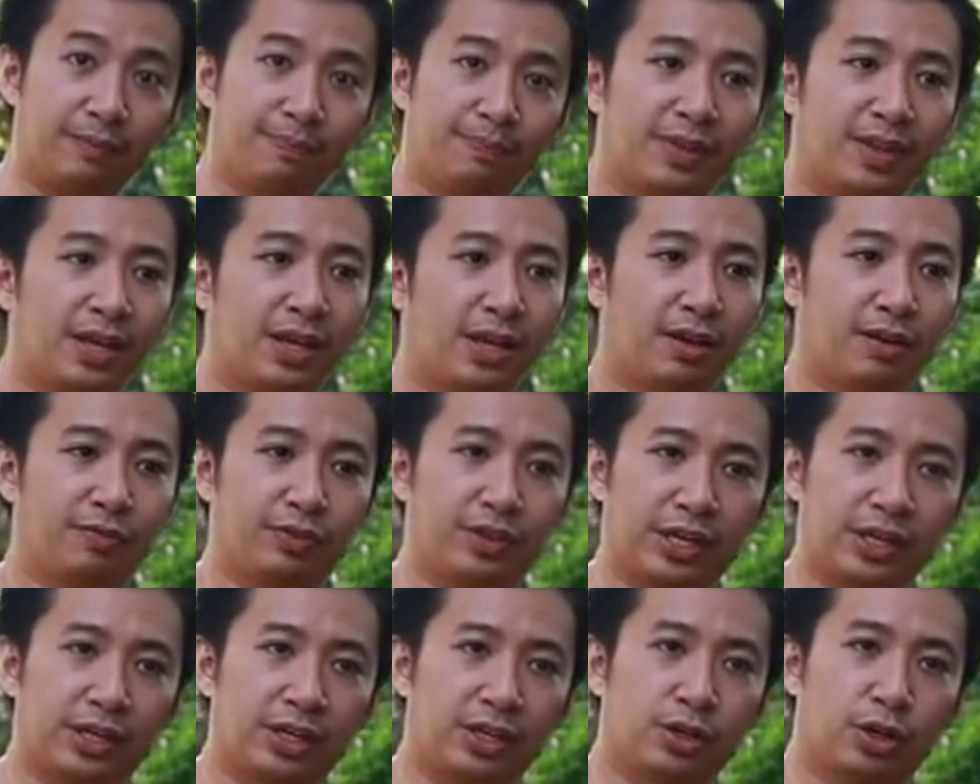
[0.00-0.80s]
I've
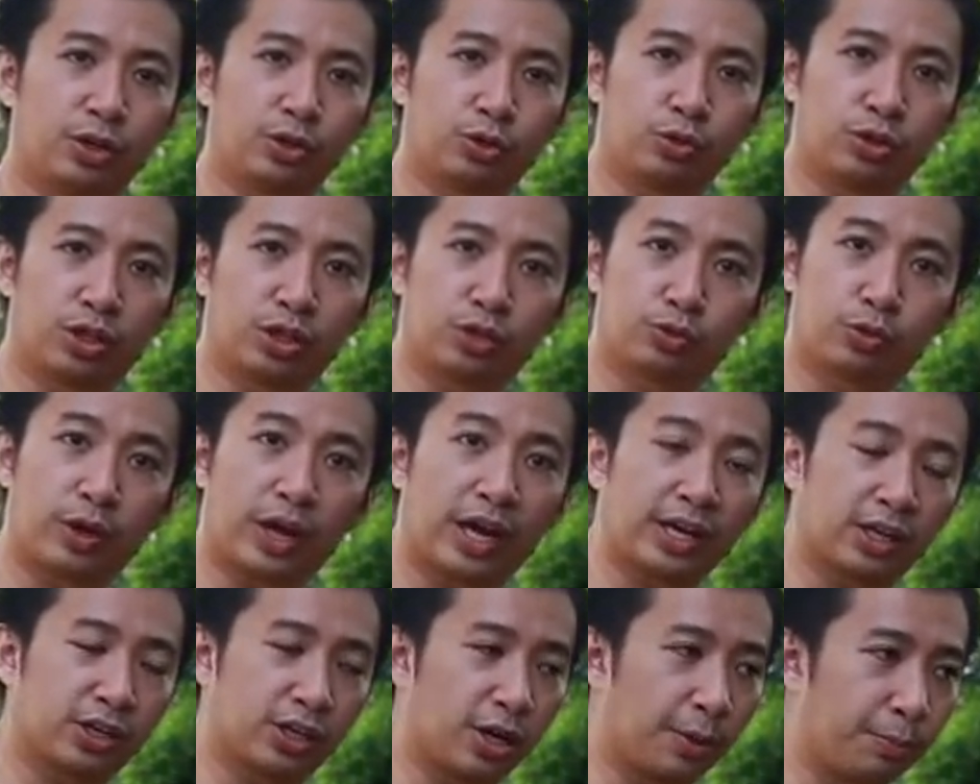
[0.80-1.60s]
taken her to the
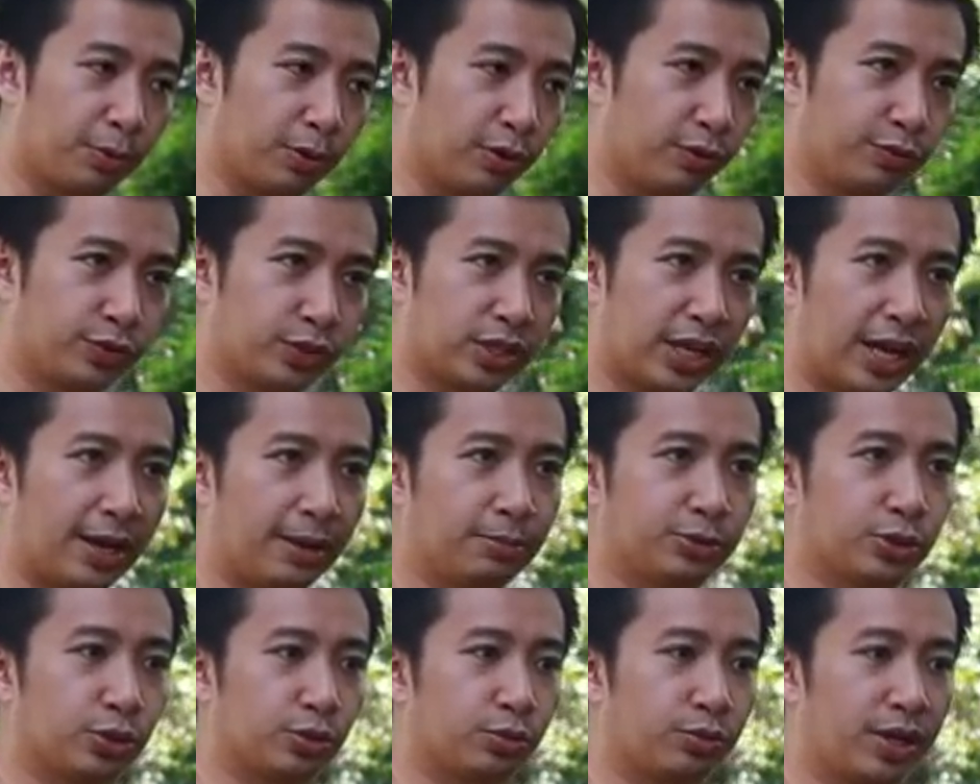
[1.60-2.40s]
track a couple of
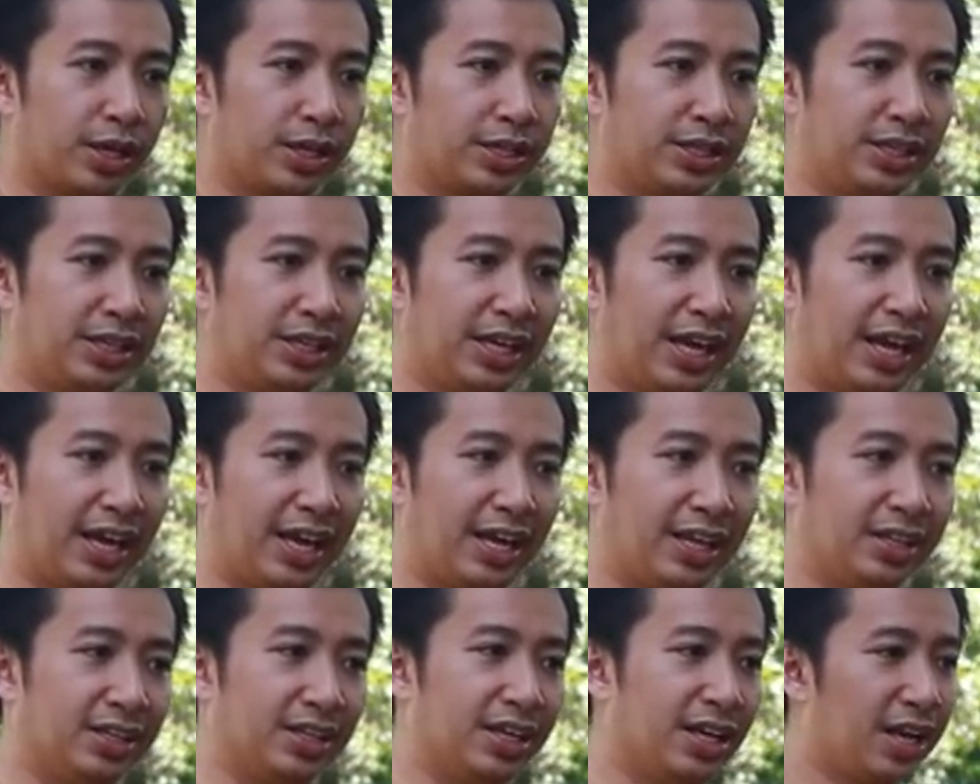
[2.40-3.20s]
times already,
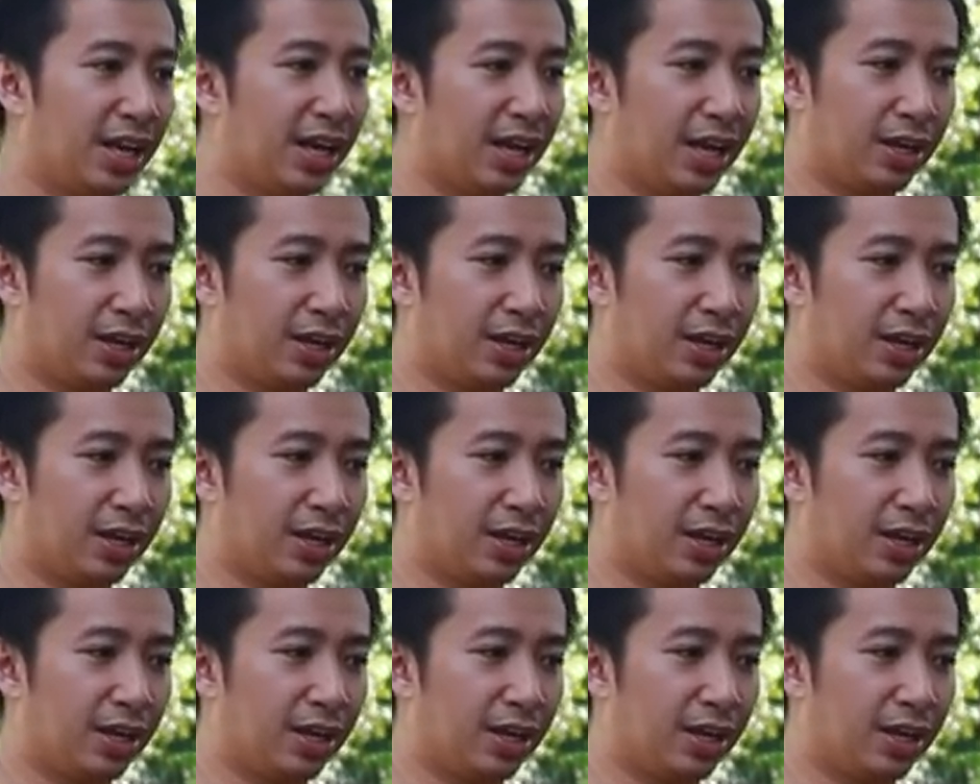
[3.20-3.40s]
and